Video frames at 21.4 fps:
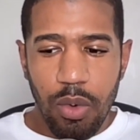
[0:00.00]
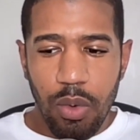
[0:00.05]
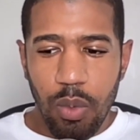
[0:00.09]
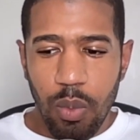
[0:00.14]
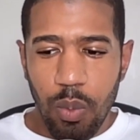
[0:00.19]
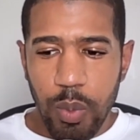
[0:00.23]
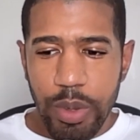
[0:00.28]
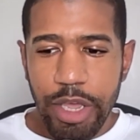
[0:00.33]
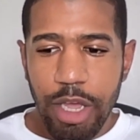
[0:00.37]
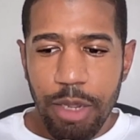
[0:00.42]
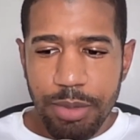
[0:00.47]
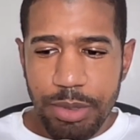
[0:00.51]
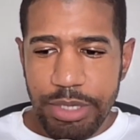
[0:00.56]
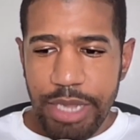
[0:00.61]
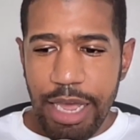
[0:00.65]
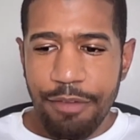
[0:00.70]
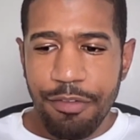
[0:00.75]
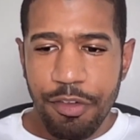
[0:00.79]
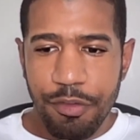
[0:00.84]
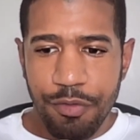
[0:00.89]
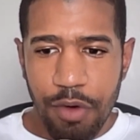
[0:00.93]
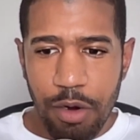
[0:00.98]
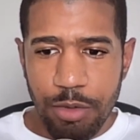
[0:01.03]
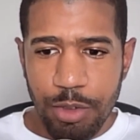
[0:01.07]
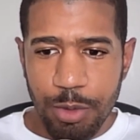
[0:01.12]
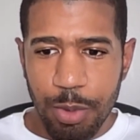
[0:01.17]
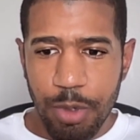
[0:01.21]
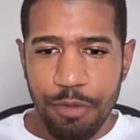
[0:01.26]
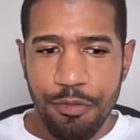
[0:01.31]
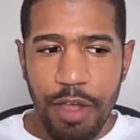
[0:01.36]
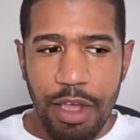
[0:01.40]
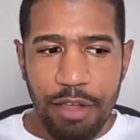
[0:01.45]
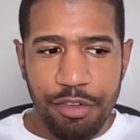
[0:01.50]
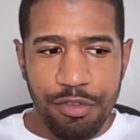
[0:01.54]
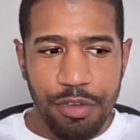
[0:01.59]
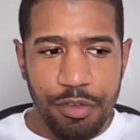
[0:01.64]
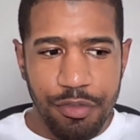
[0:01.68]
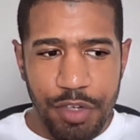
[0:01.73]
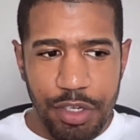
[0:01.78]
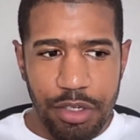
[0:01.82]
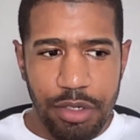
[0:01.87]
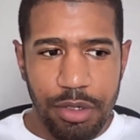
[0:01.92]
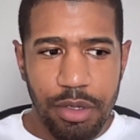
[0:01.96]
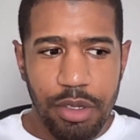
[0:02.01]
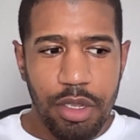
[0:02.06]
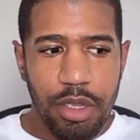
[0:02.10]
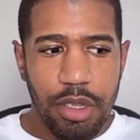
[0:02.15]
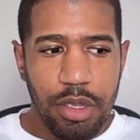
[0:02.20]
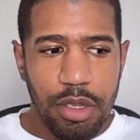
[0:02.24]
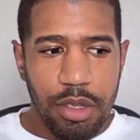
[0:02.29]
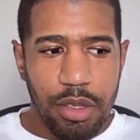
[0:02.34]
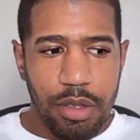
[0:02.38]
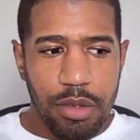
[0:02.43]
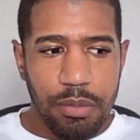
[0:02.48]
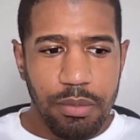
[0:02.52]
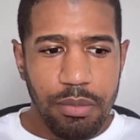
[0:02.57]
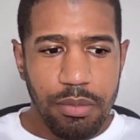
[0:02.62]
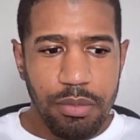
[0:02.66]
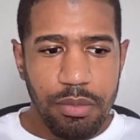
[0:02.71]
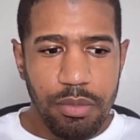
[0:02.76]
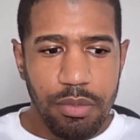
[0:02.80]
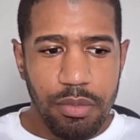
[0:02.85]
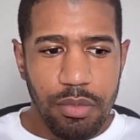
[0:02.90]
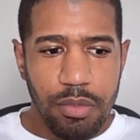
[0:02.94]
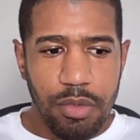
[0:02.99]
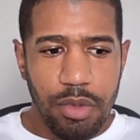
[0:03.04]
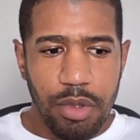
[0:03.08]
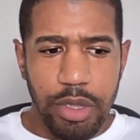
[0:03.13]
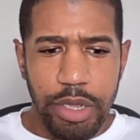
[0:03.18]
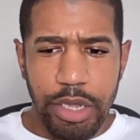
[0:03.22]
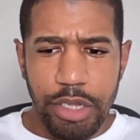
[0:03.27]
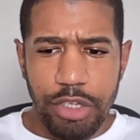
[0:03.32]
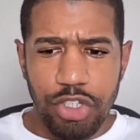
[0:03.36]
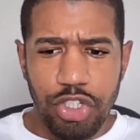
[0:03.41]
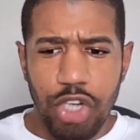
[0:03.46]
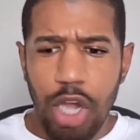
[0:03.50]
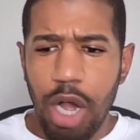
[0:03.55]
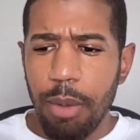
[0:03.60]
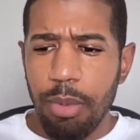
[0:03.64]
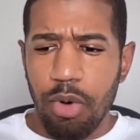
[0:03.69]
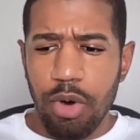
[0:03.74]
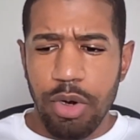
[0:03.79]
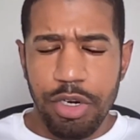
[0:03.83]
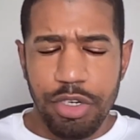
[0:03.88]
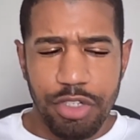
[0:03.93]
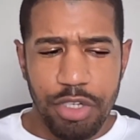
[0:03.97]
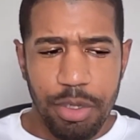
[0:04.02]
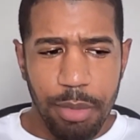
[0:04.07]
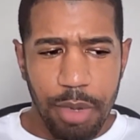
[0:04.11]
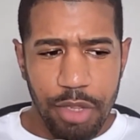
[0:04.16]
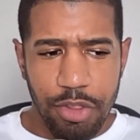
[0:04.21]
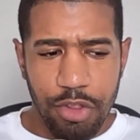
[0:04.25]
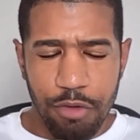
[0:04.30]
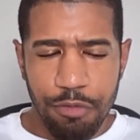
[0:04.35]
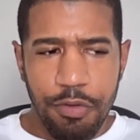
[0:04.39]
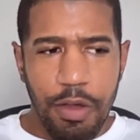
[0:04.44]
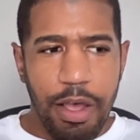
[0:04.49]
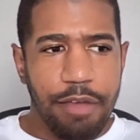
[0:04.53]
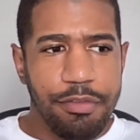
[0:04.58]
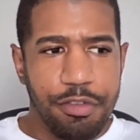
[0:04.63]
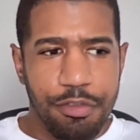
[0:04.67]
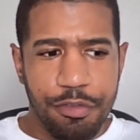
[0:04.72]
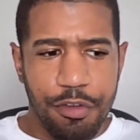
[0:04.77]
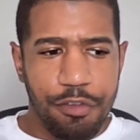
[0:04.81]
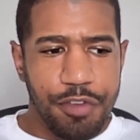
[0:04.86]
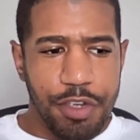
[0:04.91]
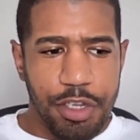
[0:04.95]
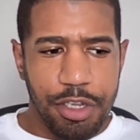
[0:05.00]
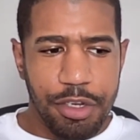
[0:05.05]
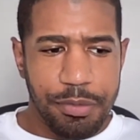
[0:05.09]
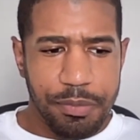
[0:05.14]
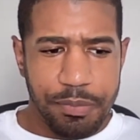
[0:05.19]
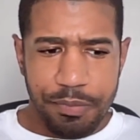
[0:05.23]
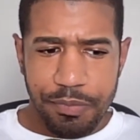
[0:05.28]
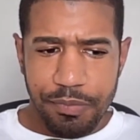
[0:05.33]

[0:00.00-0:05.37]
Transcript: We help staffing firms book 5 to 15 job orders a month, or 5 to 15.